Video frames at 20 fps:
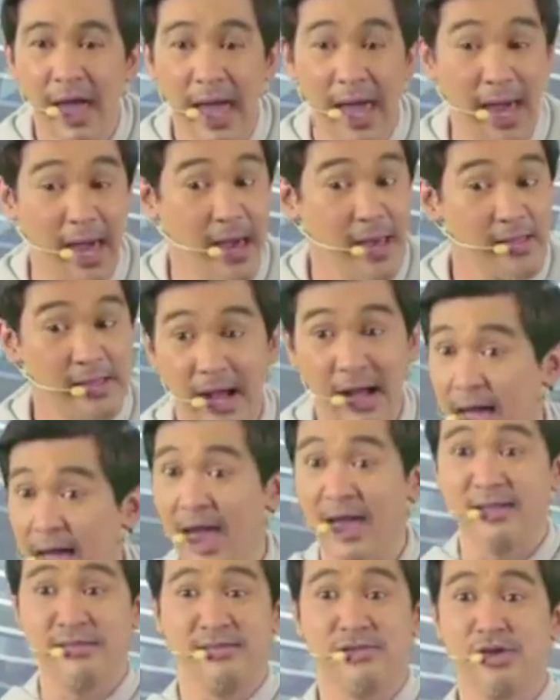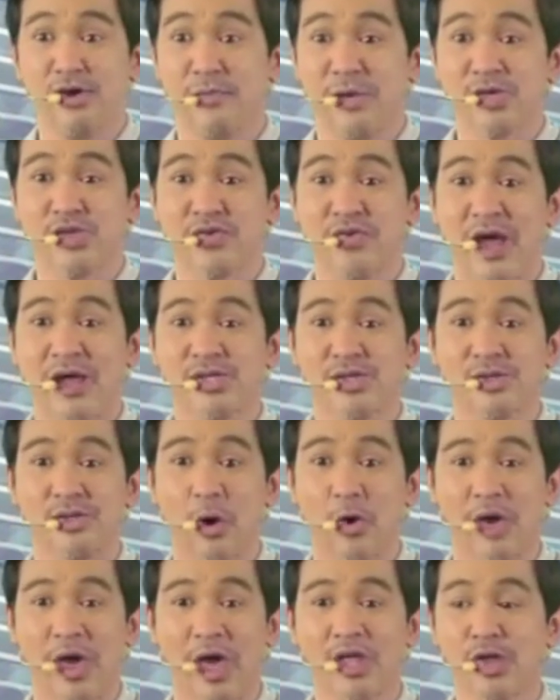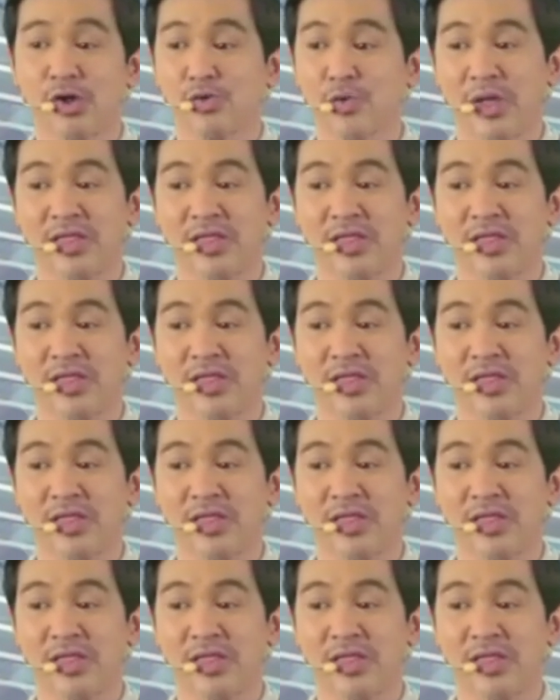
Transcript: And again, you must rise to the occasion